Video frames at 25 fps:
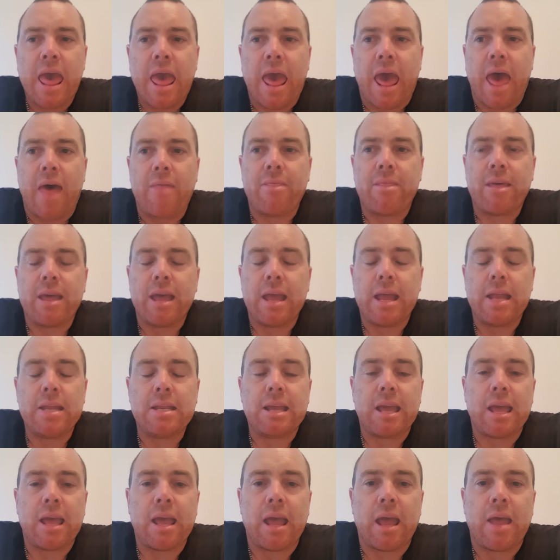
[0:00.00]
And
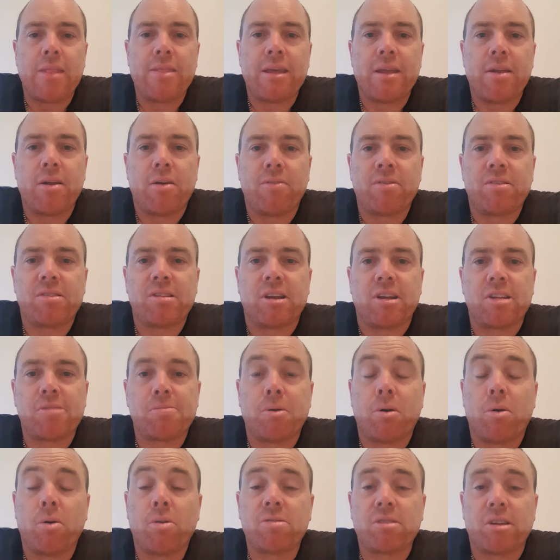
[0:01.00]
then obviously I
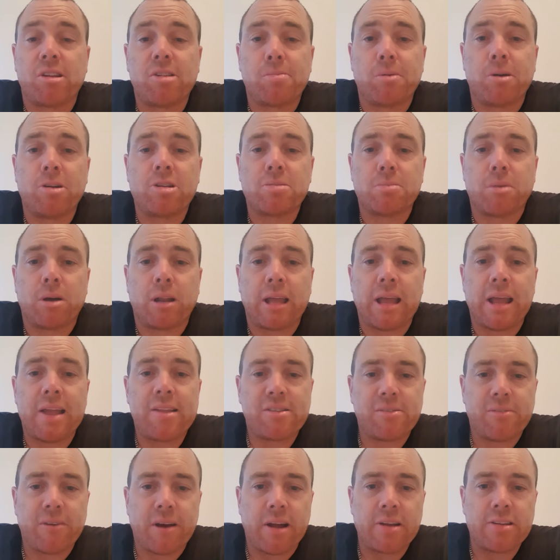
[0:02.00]
also spoke to my land
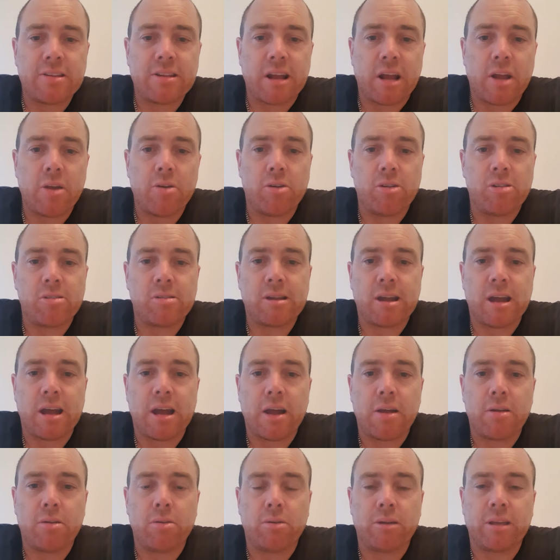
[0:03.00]
surveyor today, who's
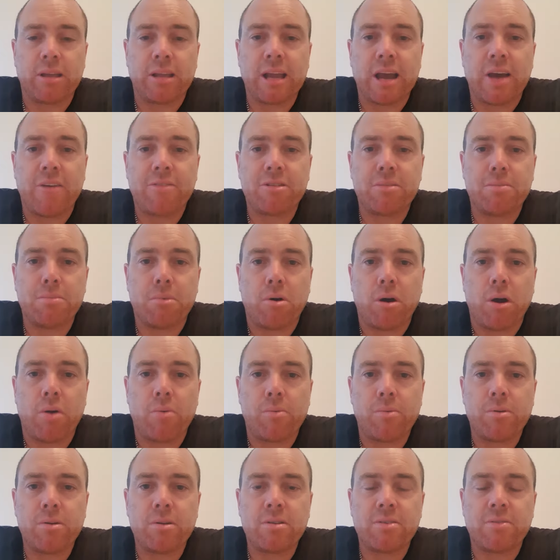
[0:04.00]
looking after
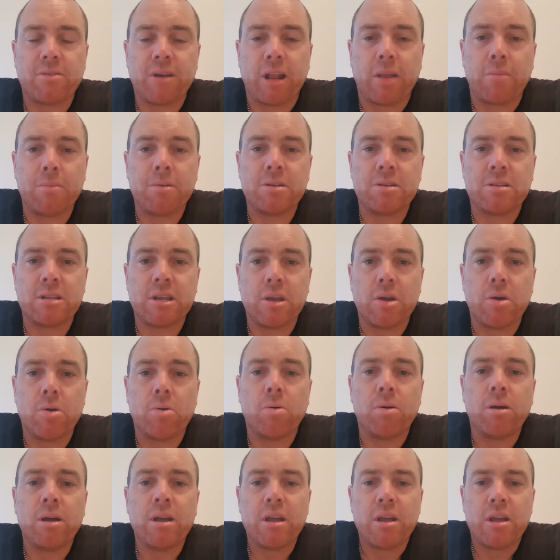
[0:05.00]
my development
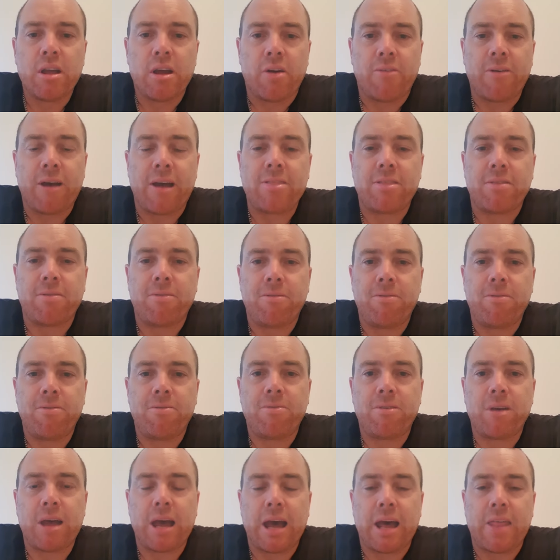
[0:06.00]
deal. I've had
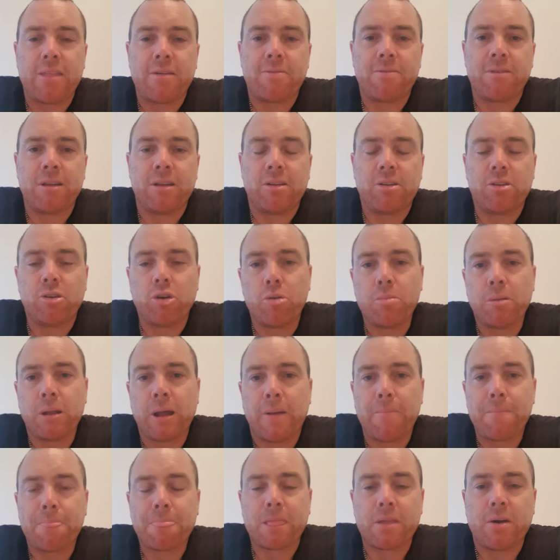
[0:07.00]
the in
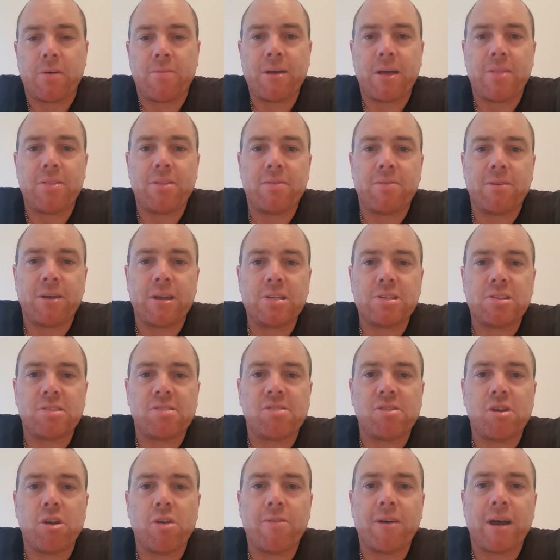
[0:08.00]
Kubala, I've had the feature
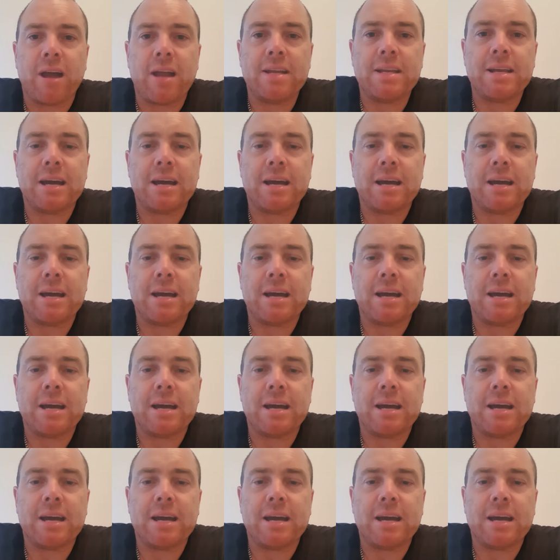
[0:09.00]
survey